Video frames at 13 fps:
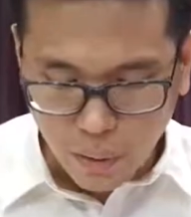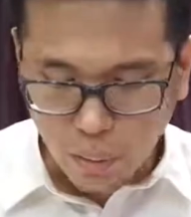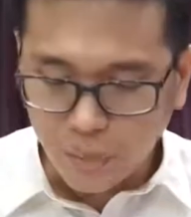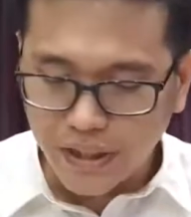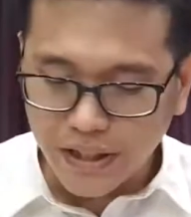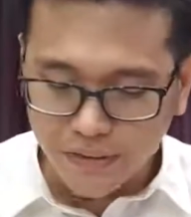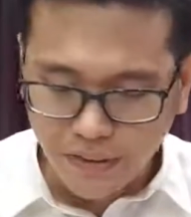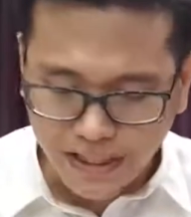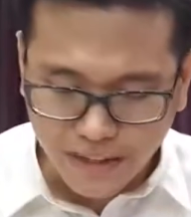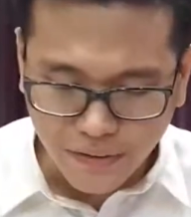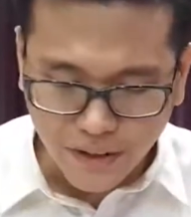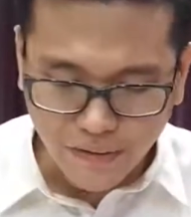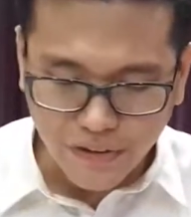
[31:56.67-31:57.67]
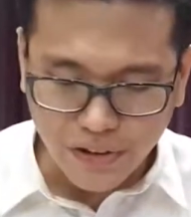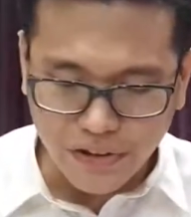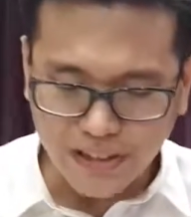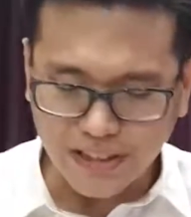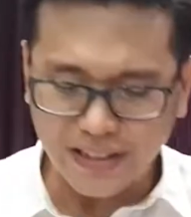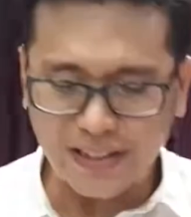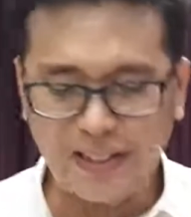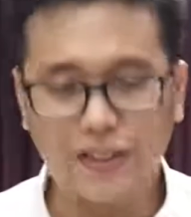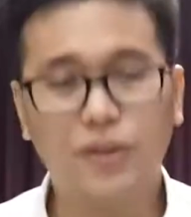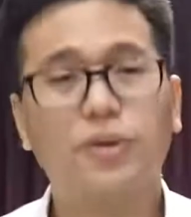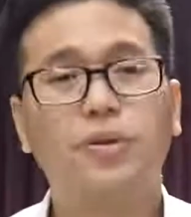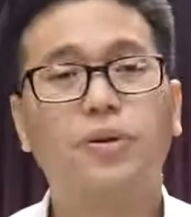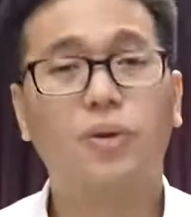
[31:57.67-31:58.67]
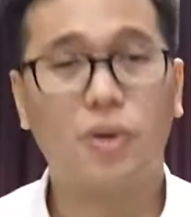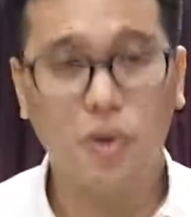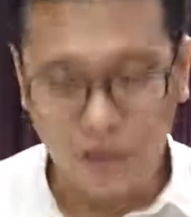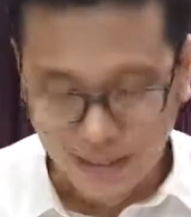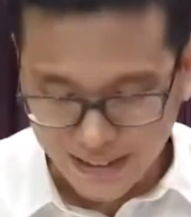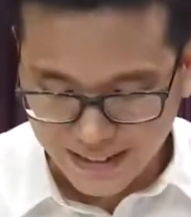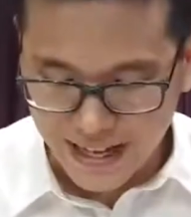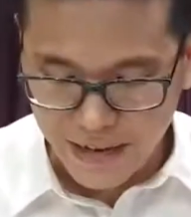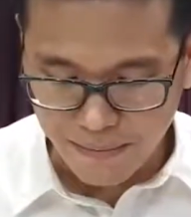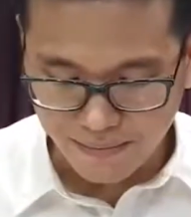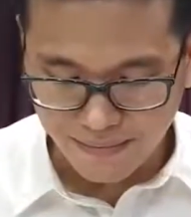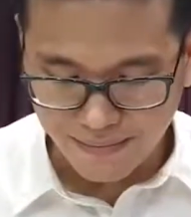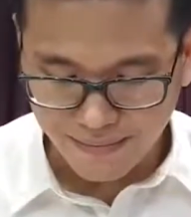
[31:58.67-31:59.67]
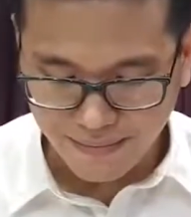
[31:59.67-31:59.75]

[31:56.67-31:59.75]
we can find refuge in God all the time,